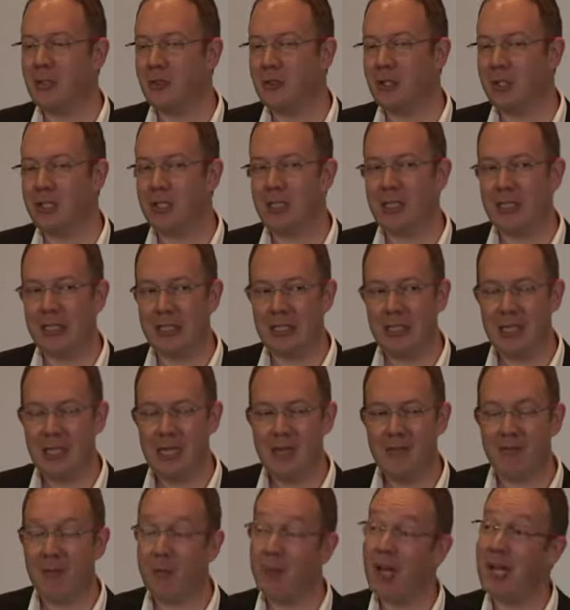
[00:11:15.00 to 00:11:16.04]
Luther King
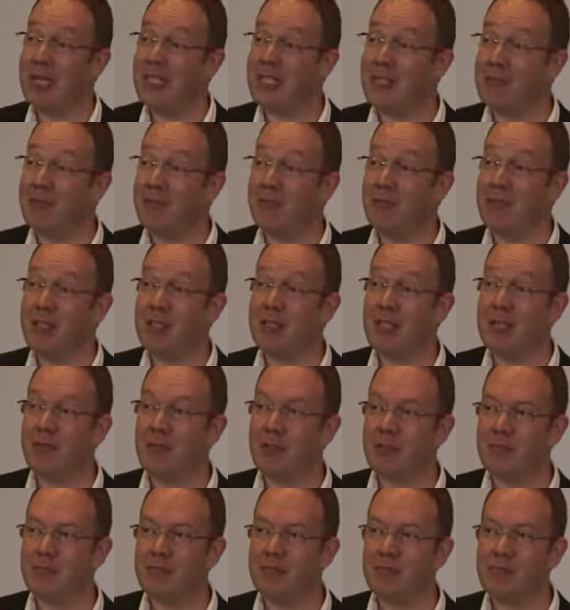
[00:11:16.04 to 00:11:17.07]
from
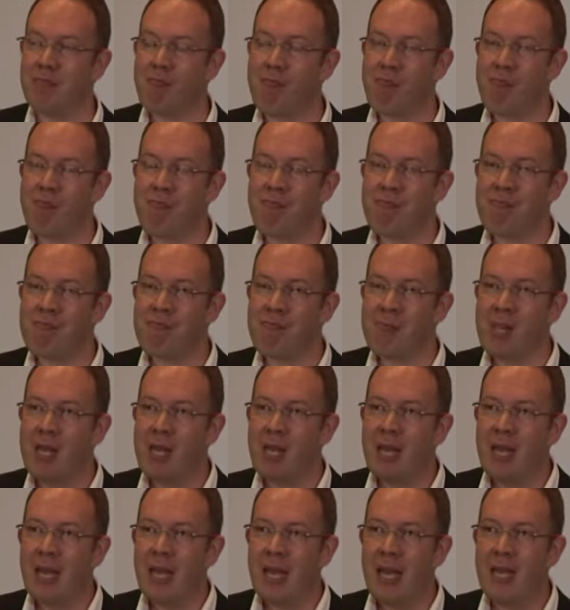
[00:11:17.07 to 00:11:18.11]
1957.
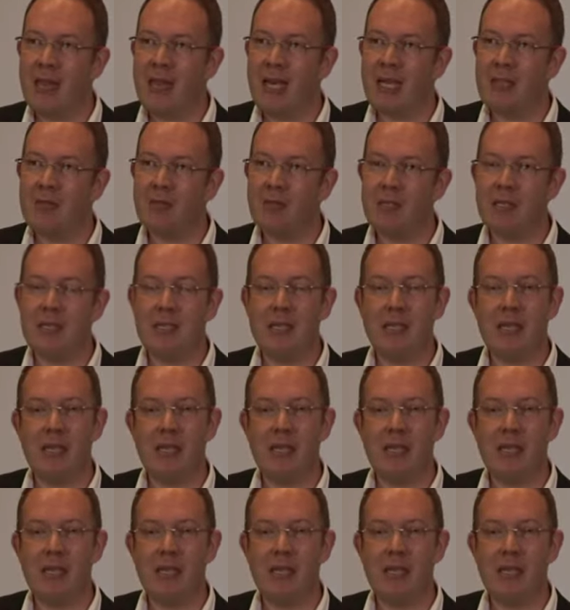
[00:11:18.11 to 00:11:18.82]
And that